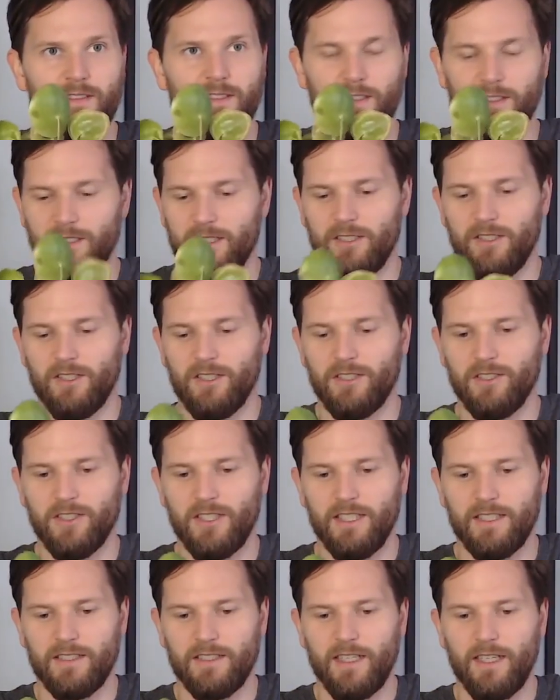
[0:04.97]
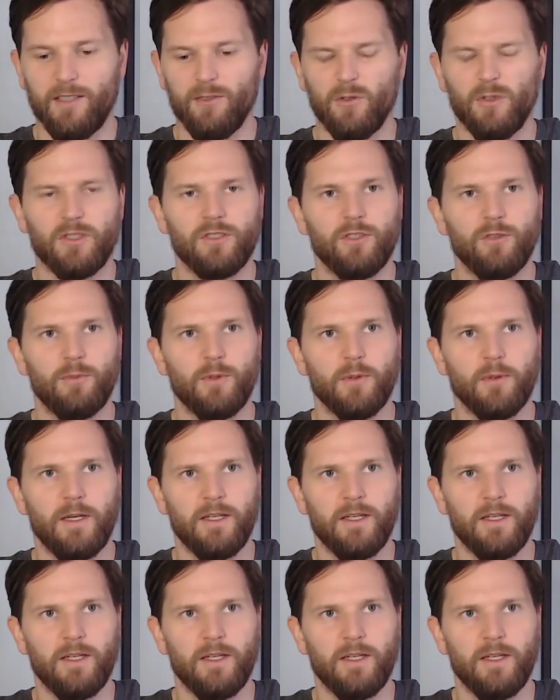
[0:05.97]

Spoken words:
because as you can see it's not doing super